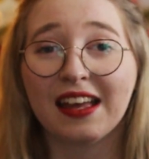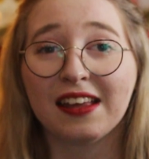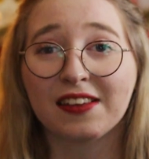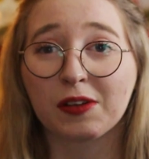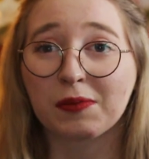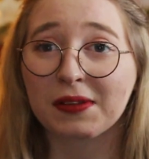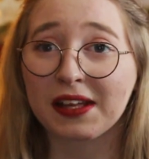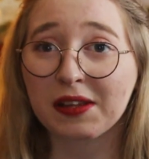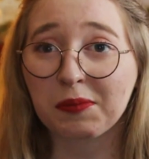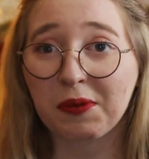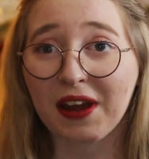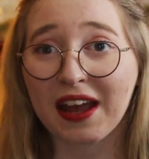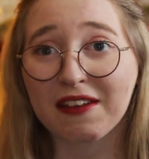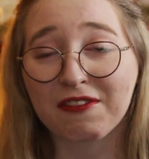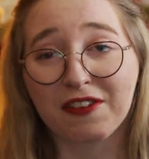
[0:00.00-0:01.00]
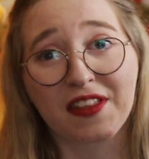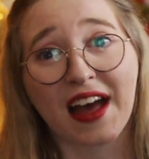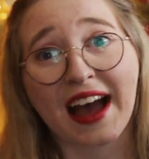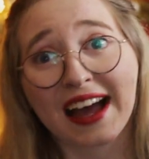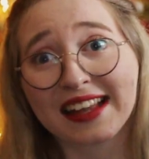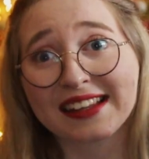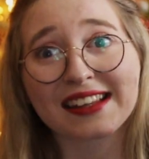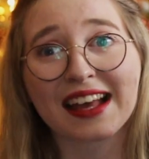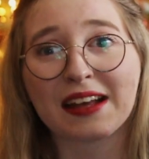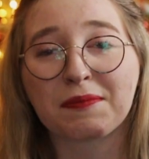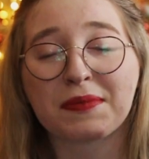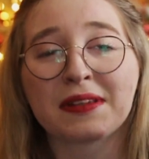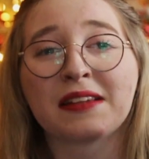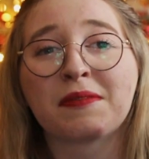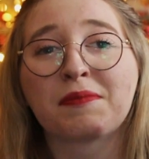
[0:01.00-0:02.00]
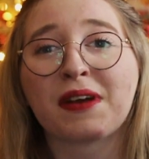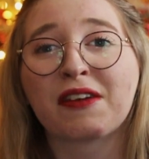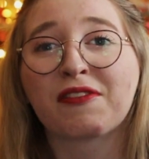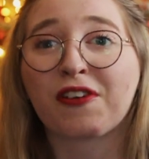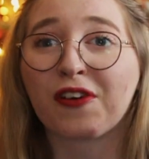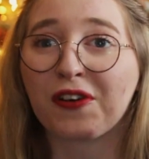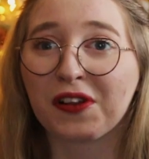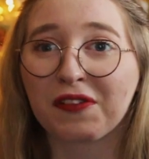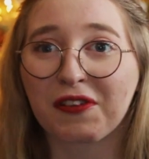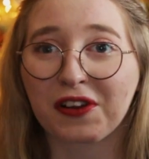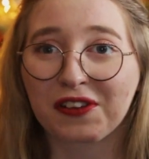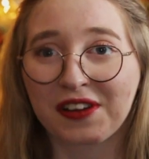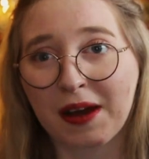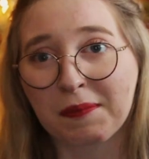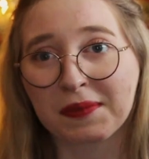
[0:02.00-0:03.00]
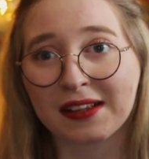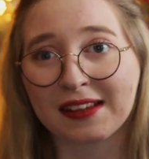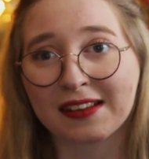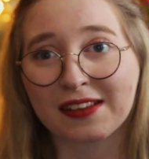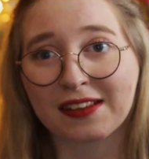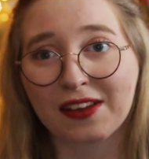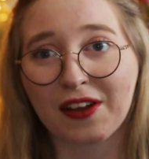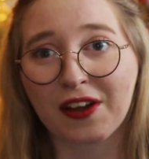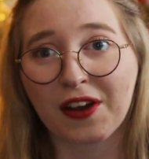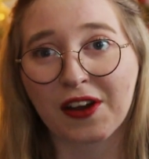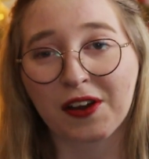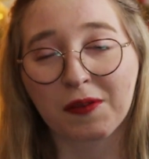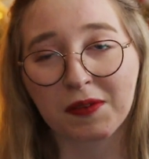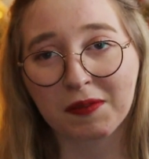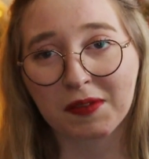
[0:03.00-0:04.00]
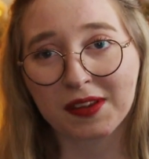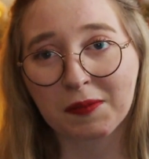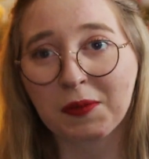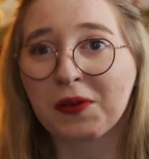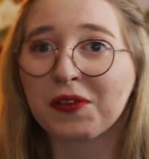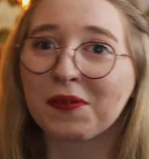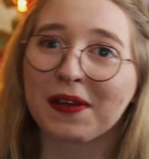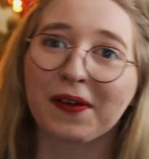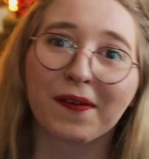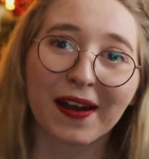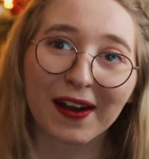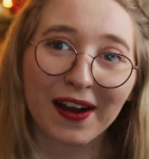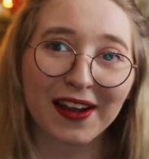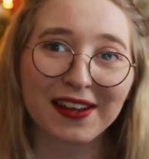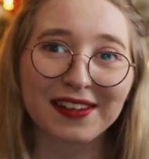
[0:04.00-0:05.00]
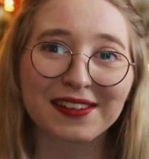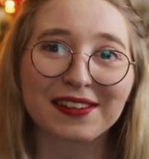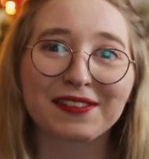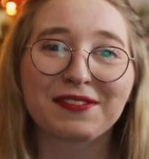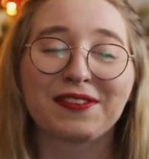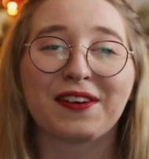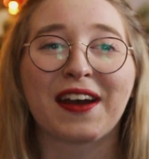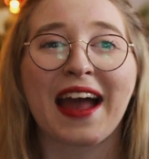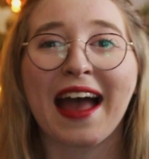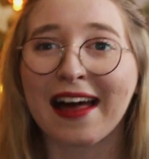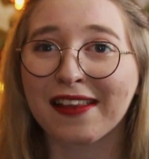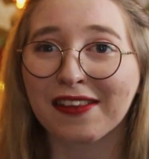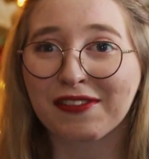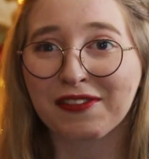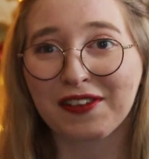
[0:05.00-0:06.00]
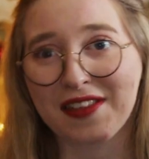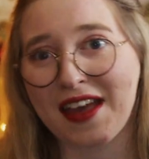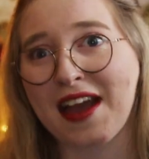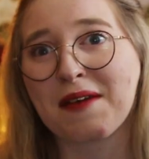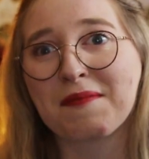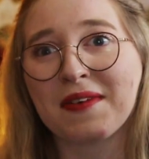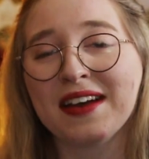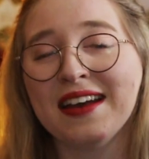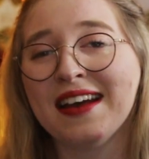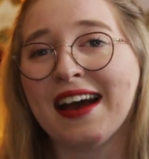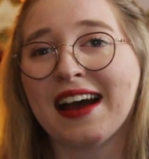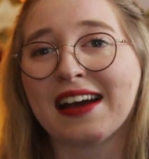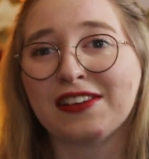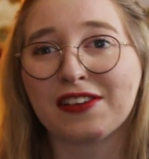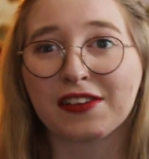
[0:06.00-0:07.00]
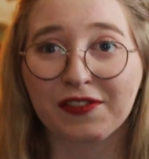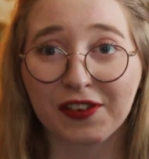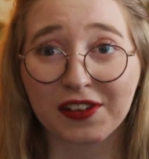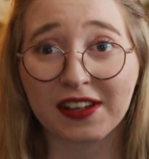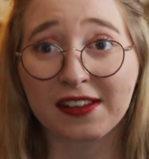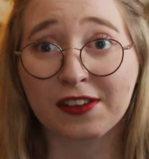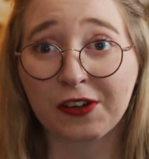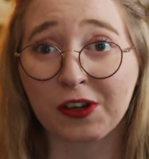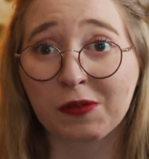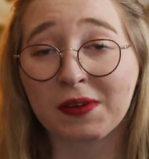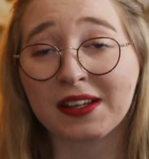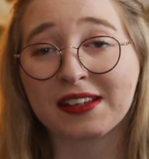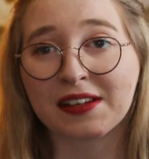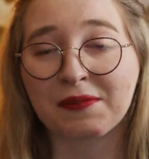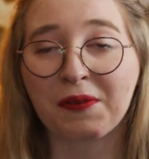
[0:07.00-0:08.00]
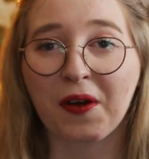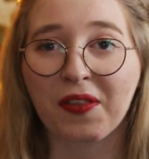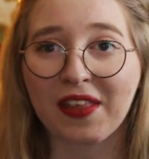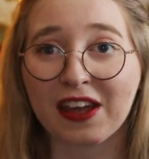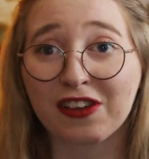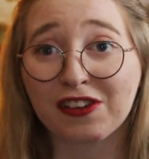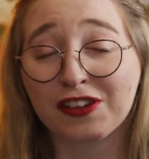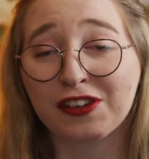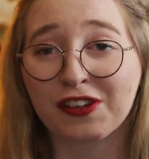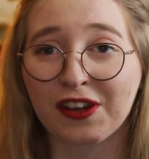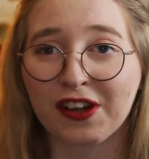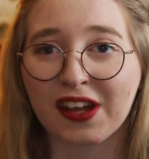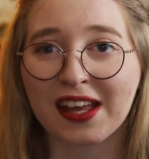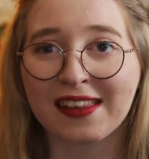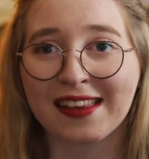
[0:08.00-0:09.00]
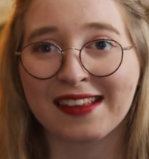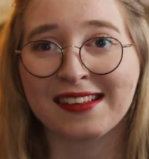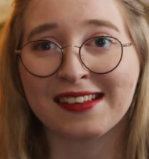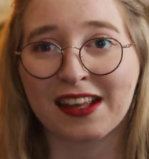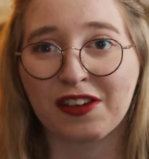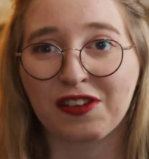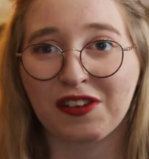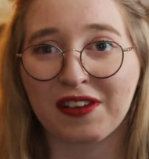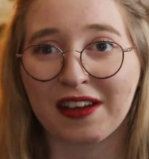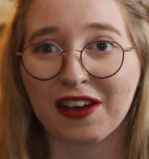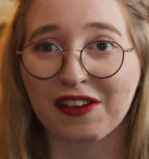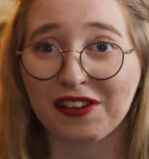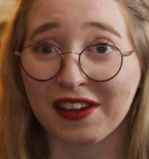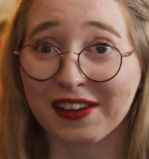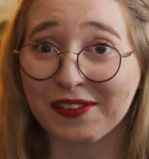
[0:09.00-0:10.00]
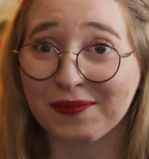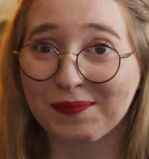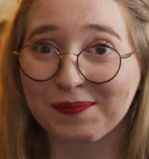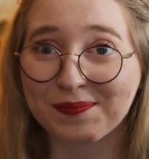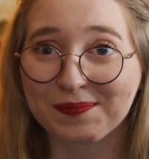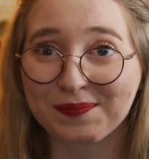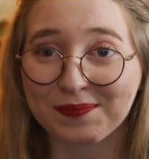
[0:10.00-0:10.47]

So please pray for that, and pray for all of our chaplains who are supposed to be going out, for help for them and just for discernment in what they should do in this situation.